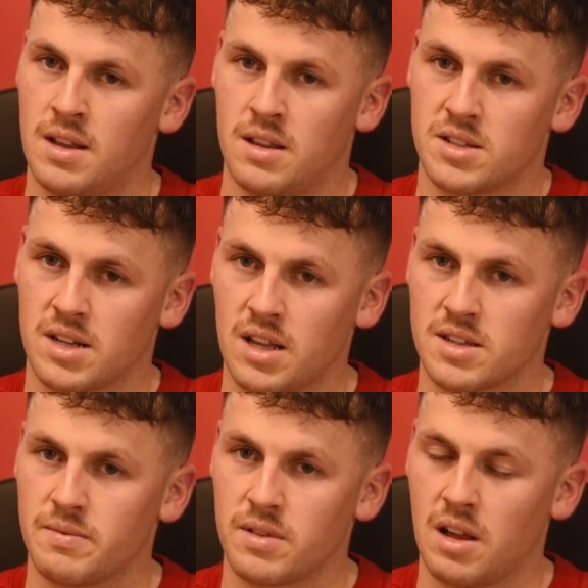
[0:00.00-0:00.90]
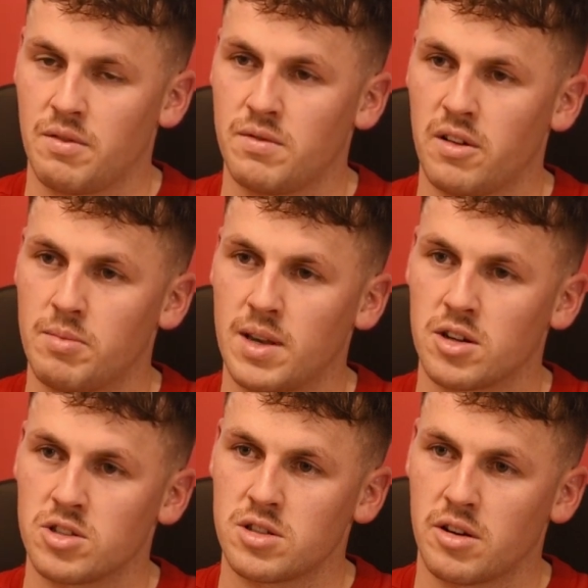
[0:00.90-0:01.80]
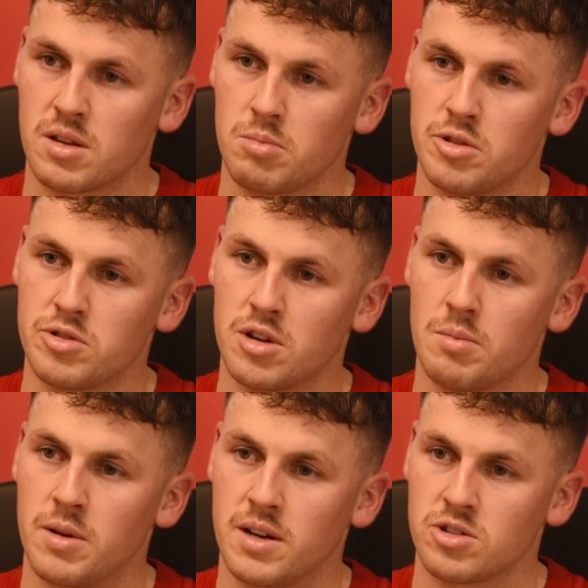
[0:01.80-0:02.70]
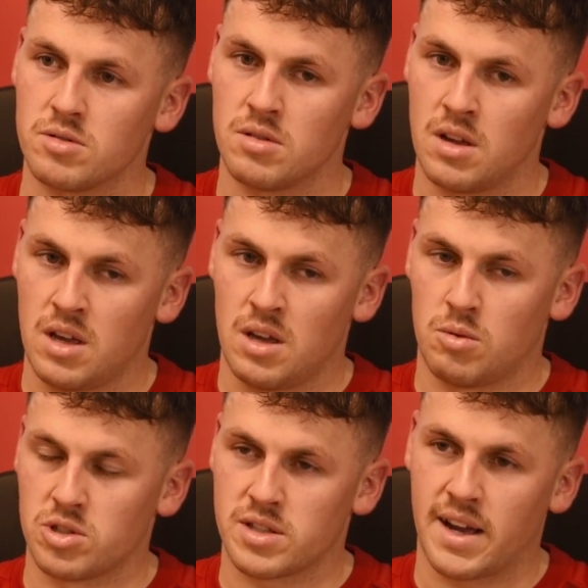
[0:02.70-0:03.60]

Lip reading: Listen, Cliftonville made a good start. The Blues are up there, so we'll just